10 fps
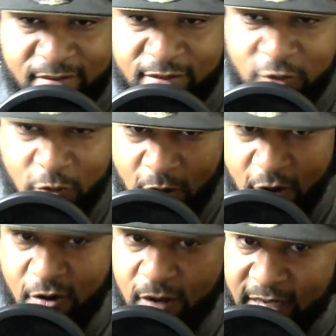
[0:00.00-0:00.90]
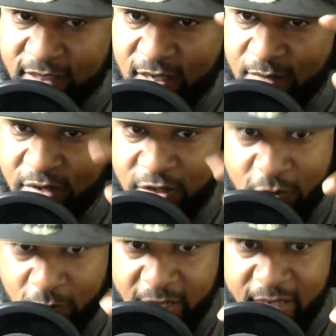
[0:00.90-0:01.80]
So all that's coming
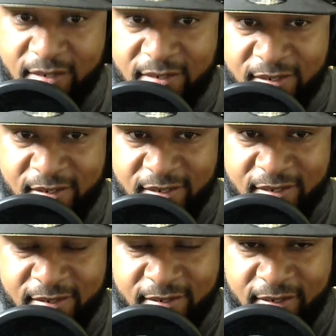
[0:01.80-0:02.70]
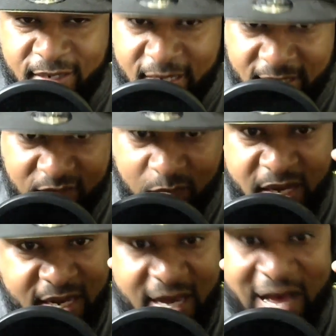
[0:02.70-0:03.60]
your way. And he's
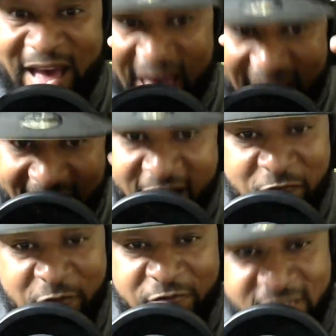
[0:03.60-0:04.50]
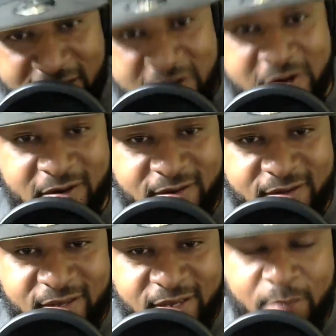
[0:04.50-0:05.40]
been here a half of year.
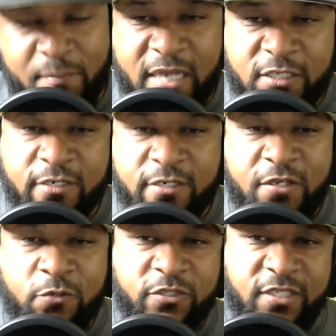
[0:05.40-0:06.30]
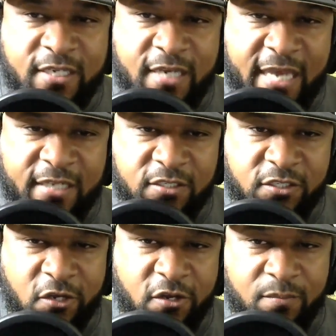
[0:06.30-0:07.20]
Imagine if he was here at the
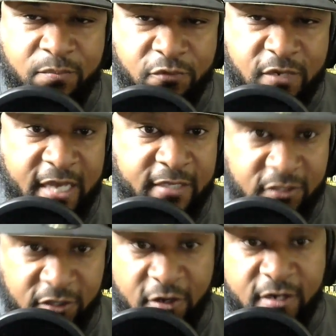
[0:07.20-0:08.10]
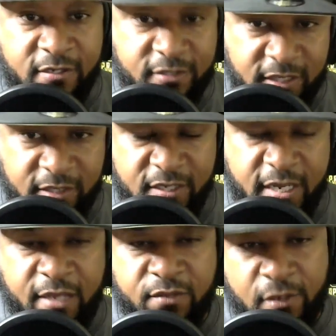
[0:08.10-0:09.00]
start of the season
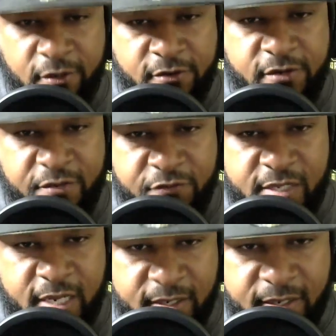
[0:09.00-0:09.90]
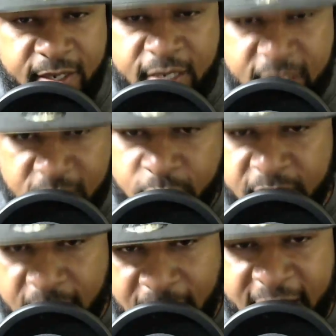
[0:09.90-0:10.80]
and learned everything. He would have
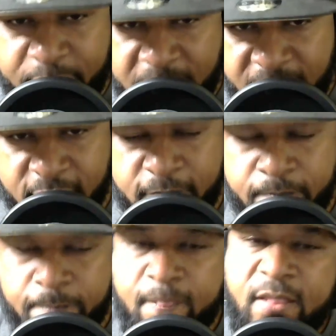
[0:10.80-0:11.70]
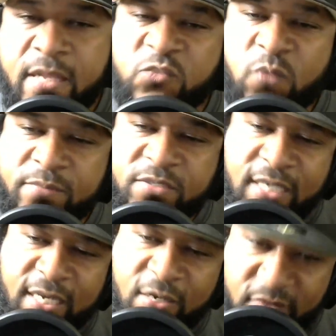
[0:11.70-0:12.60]
been a lot better. That's why I'm
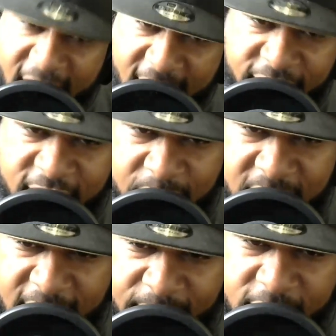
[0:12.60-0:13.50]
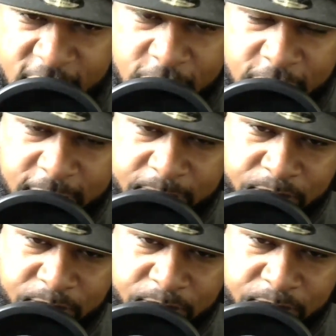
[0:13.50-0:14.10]
saying we have to be able to.